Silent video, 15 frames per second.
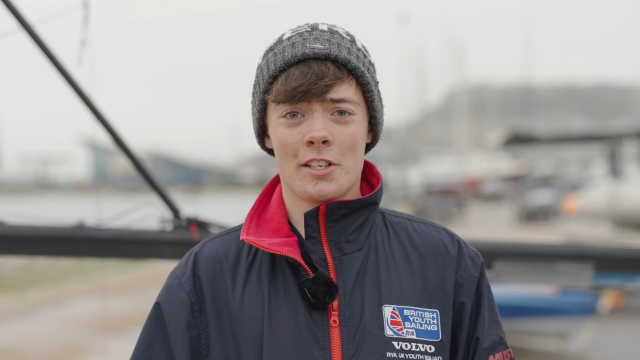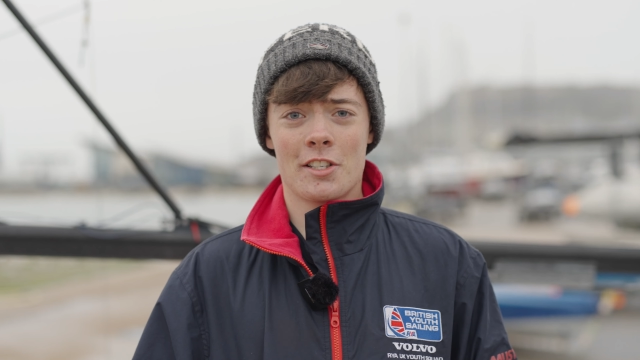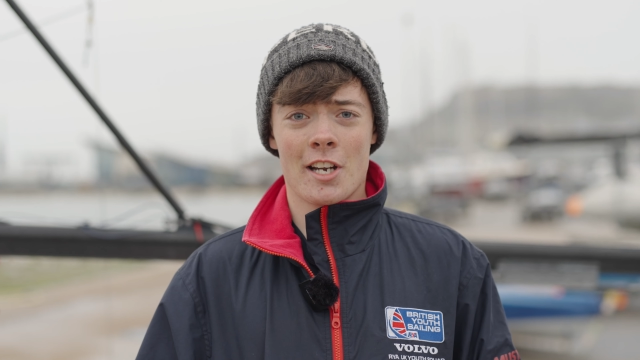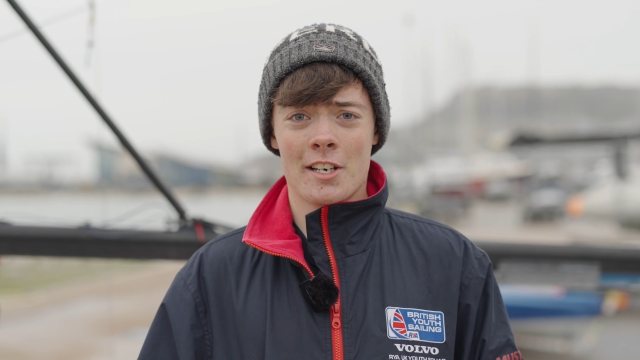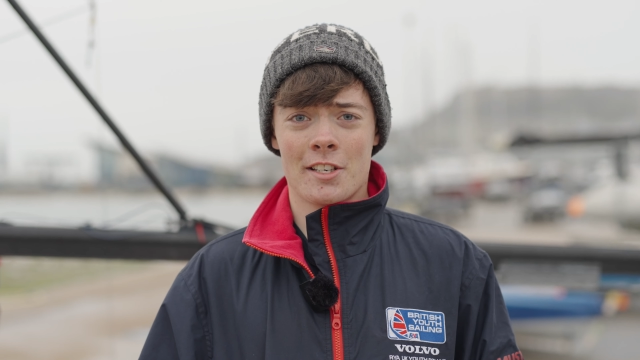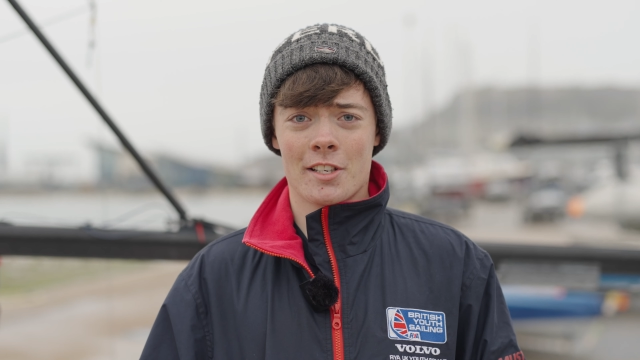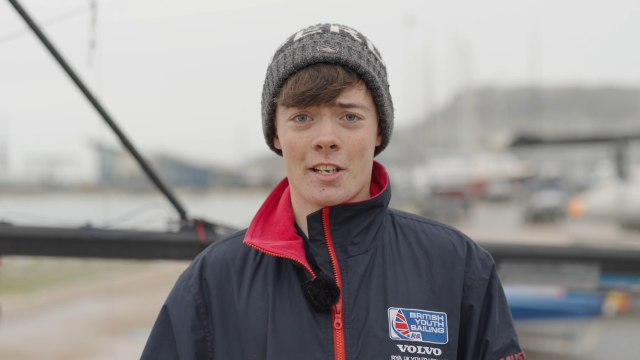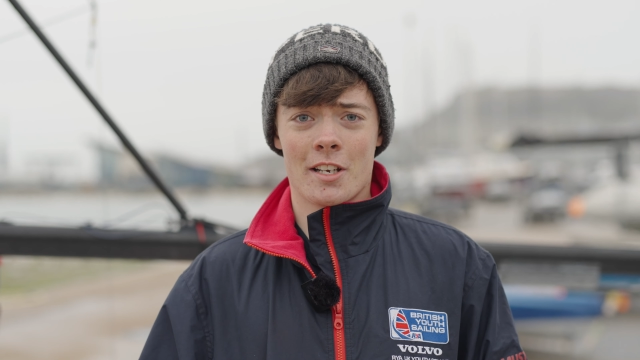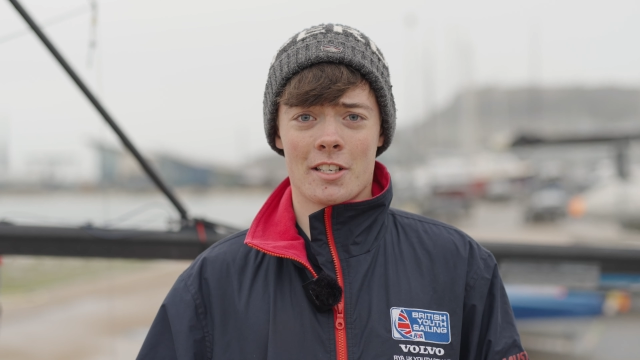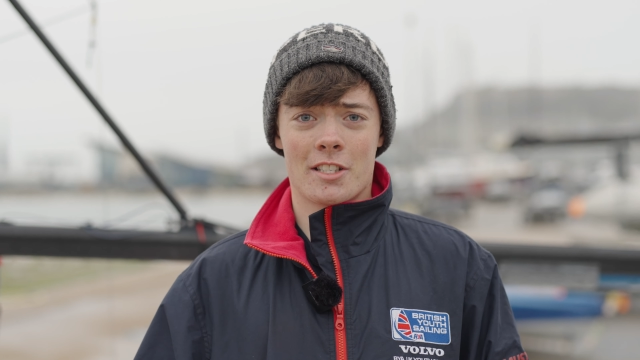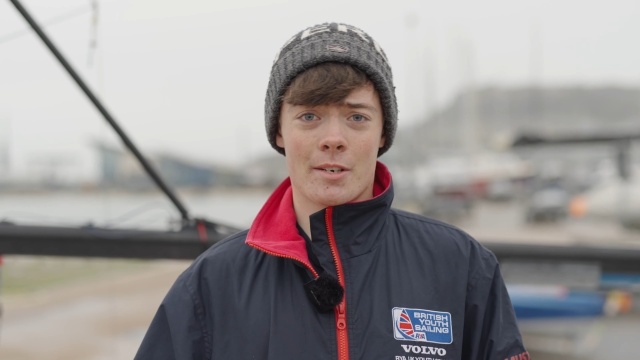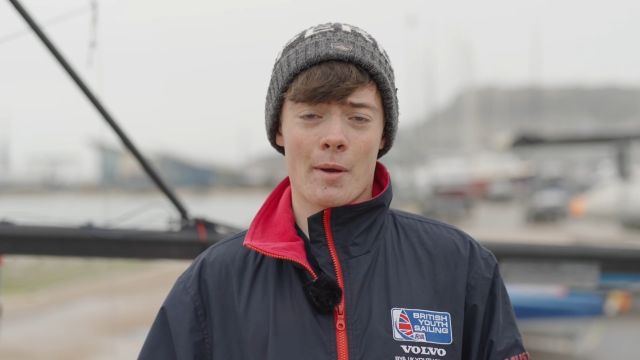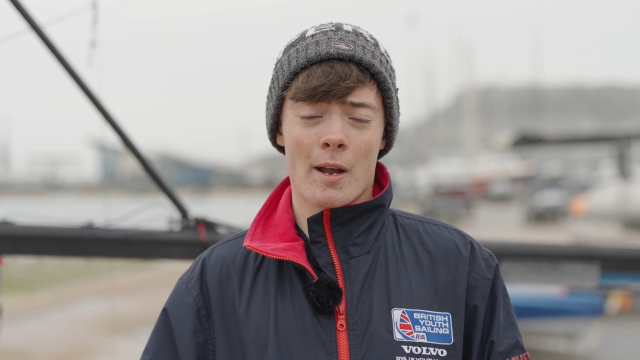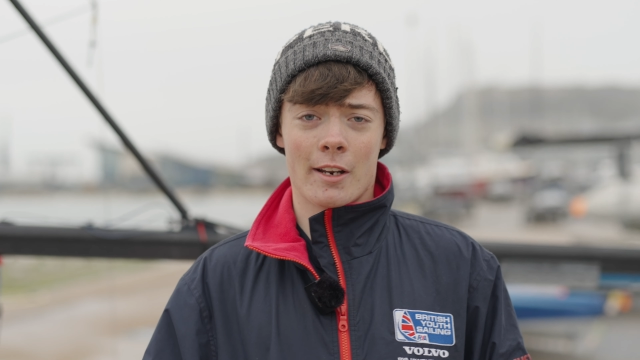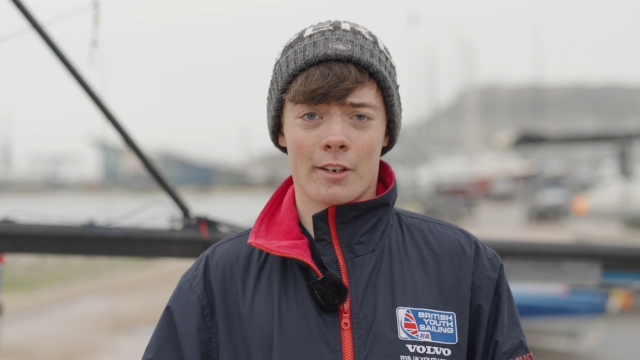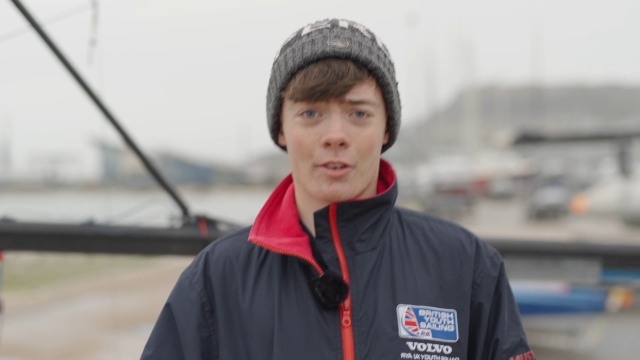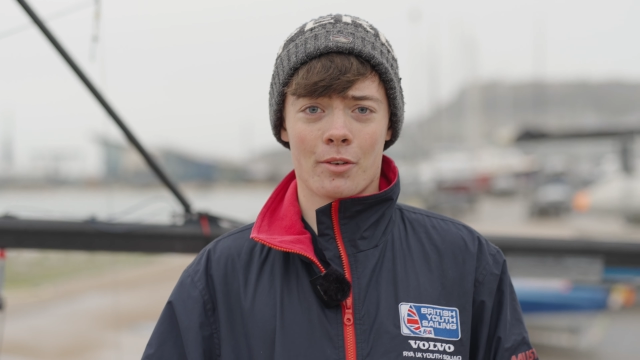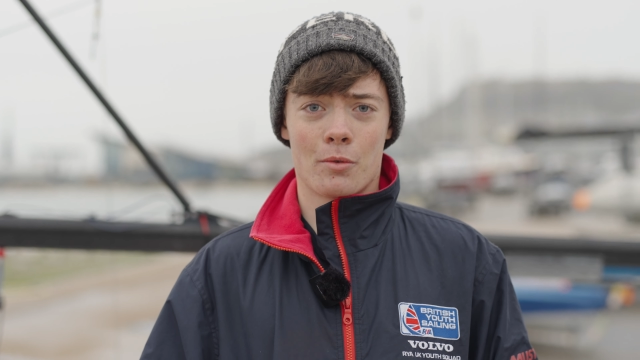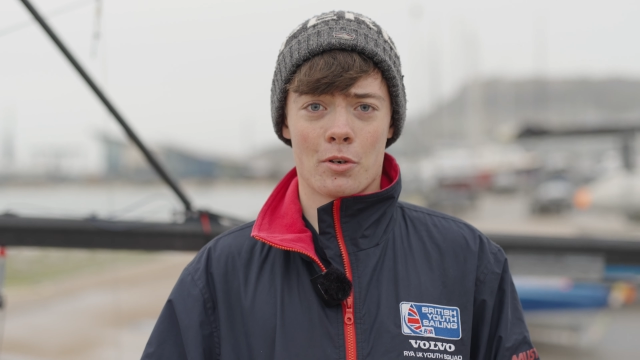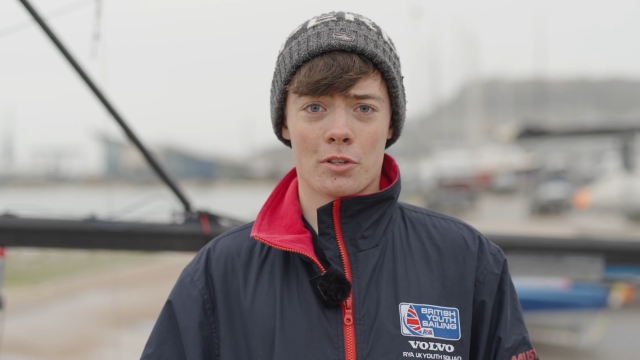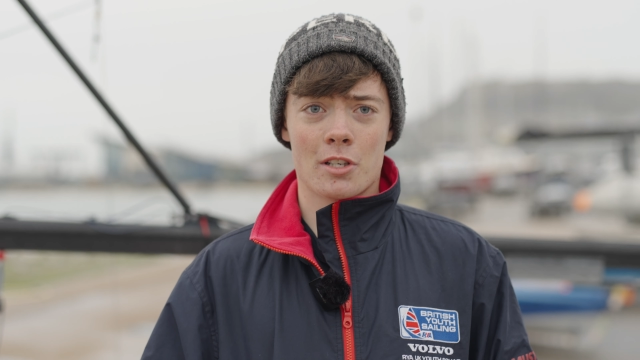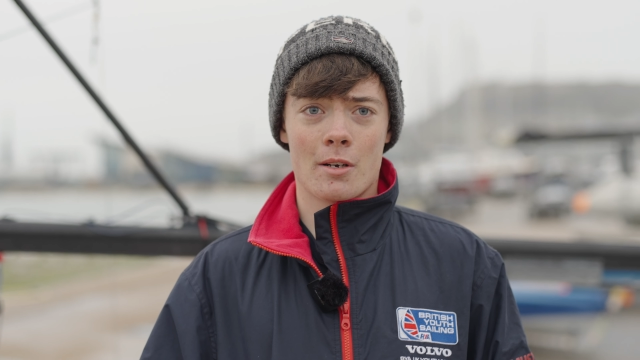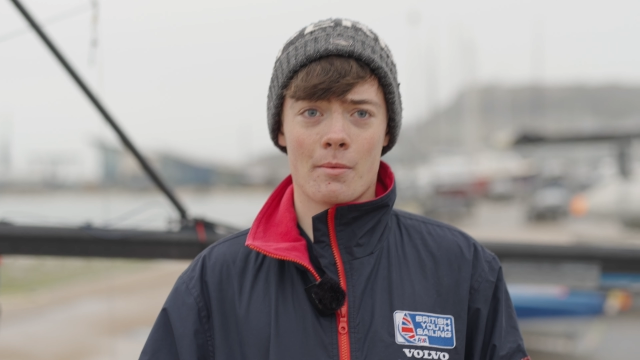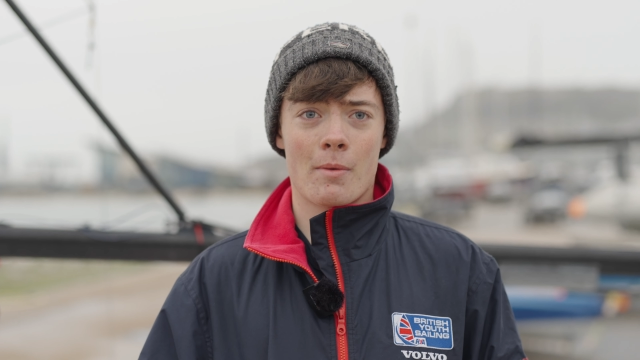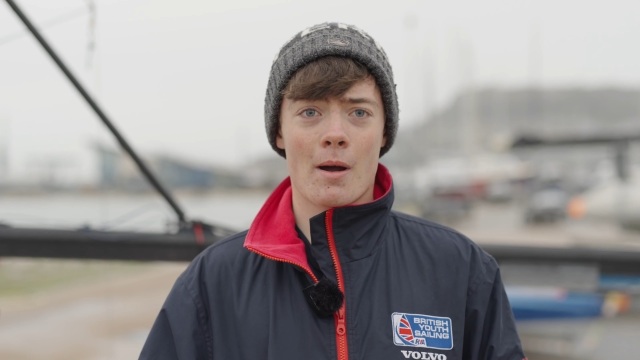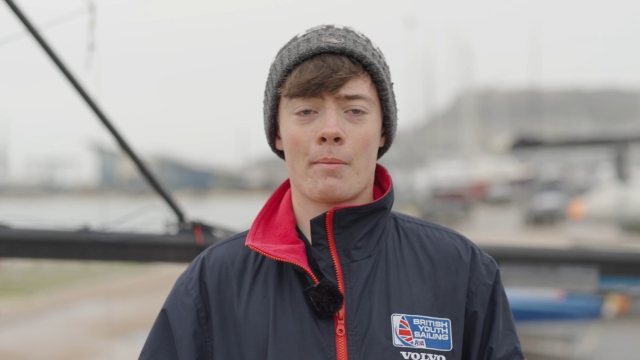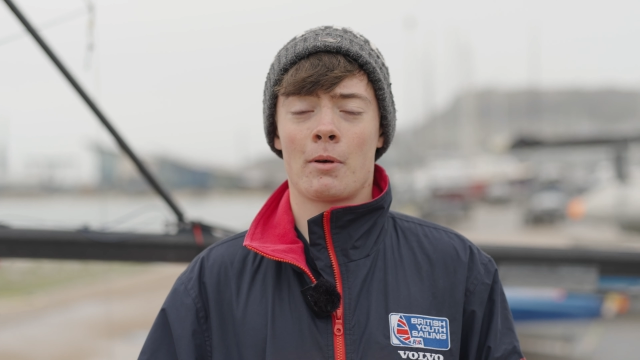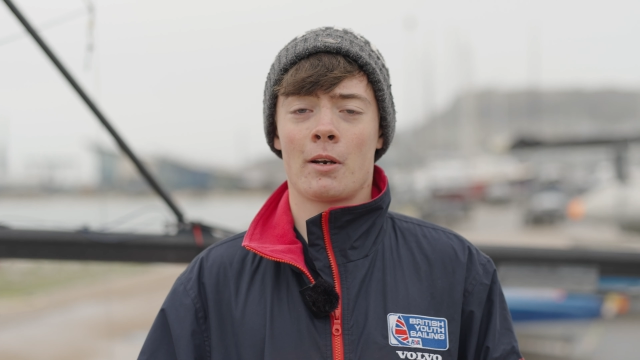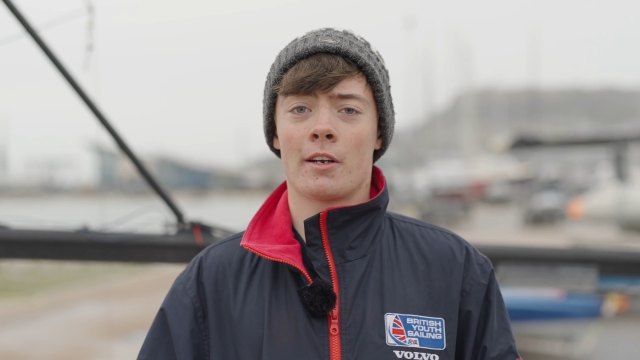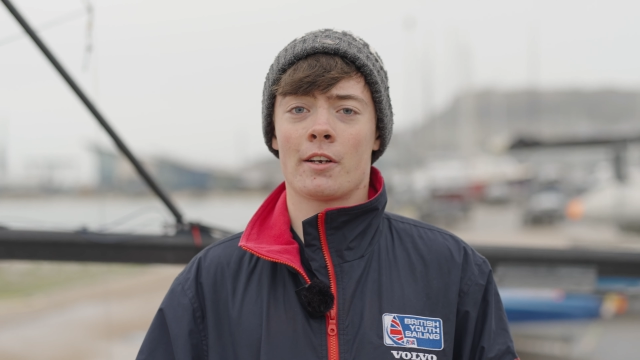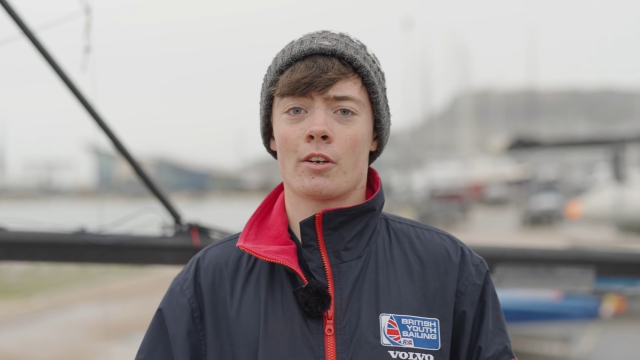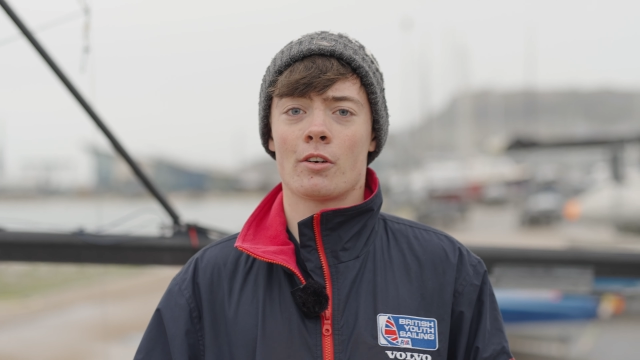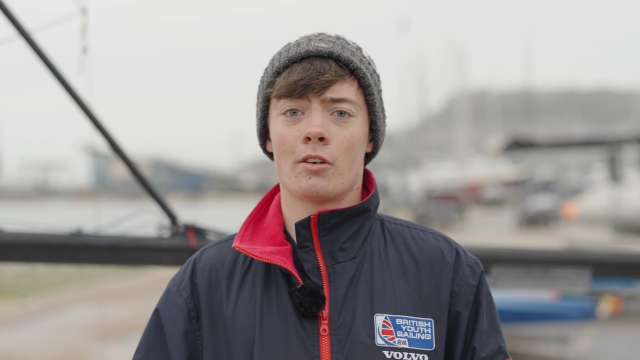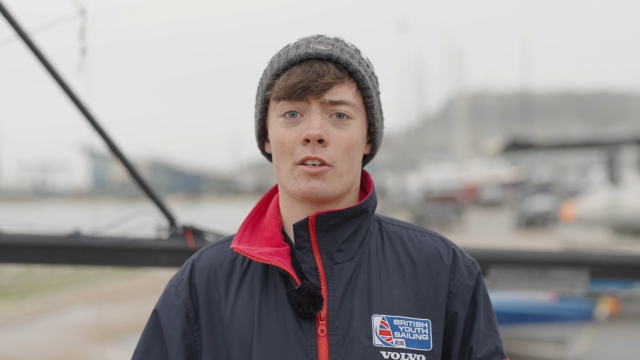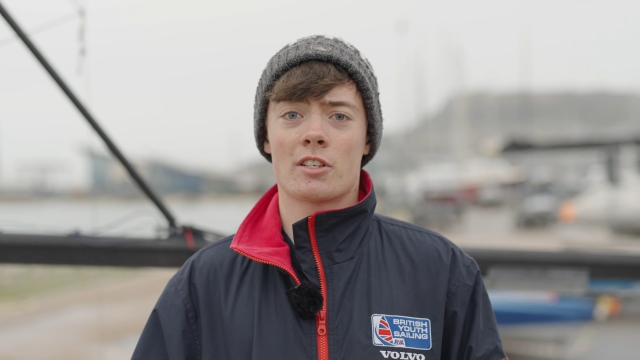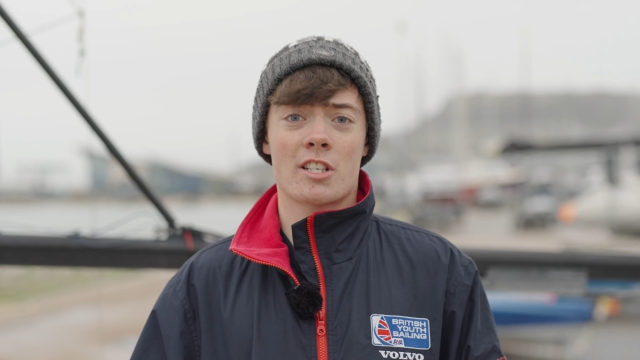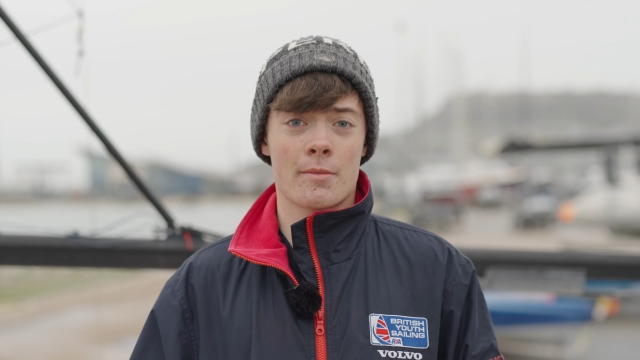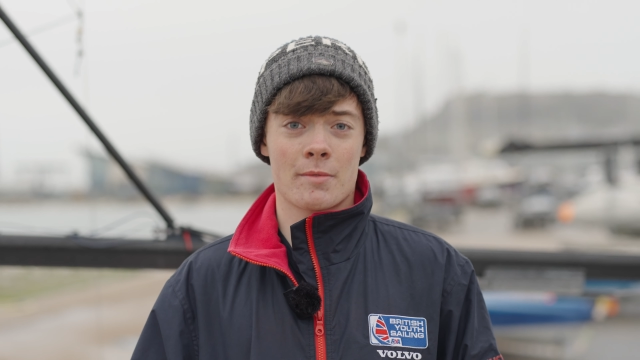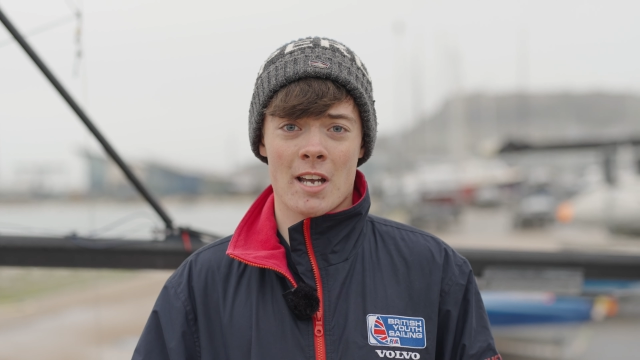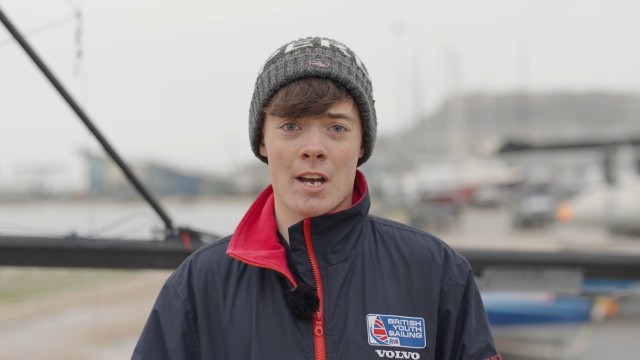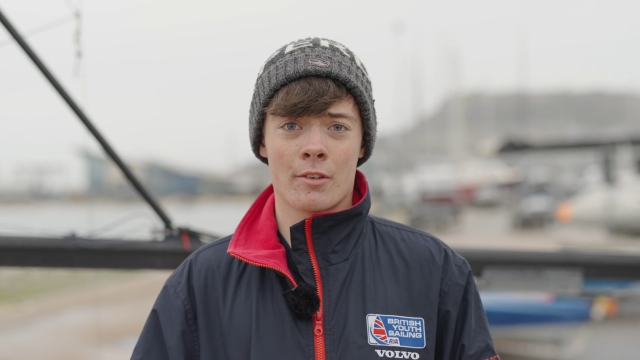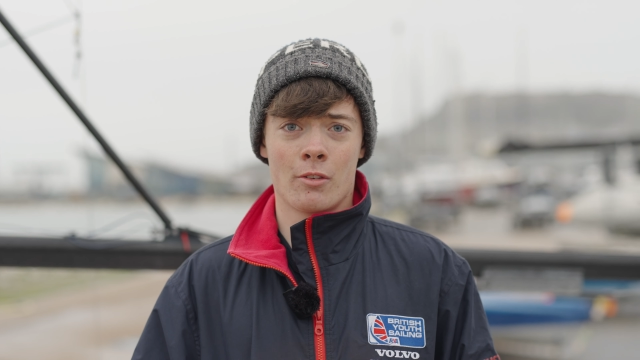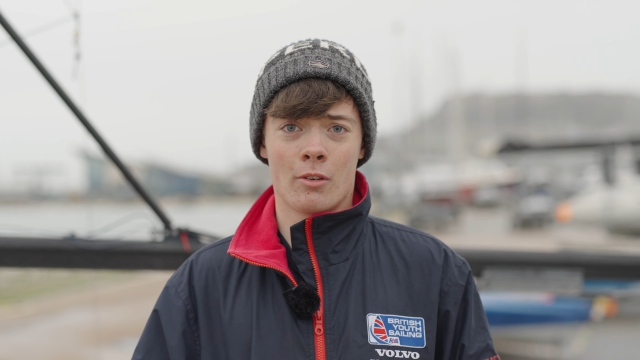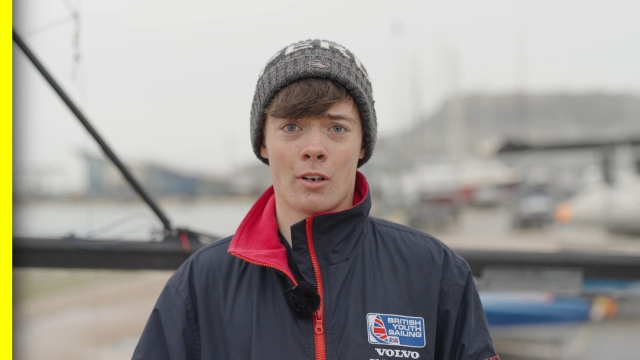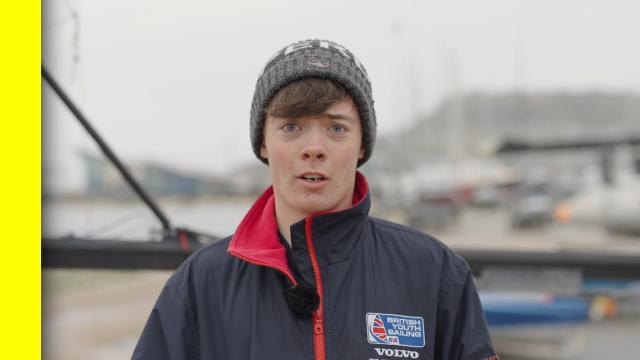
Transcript: change the jib halyard on the water by pulling your jib downhaul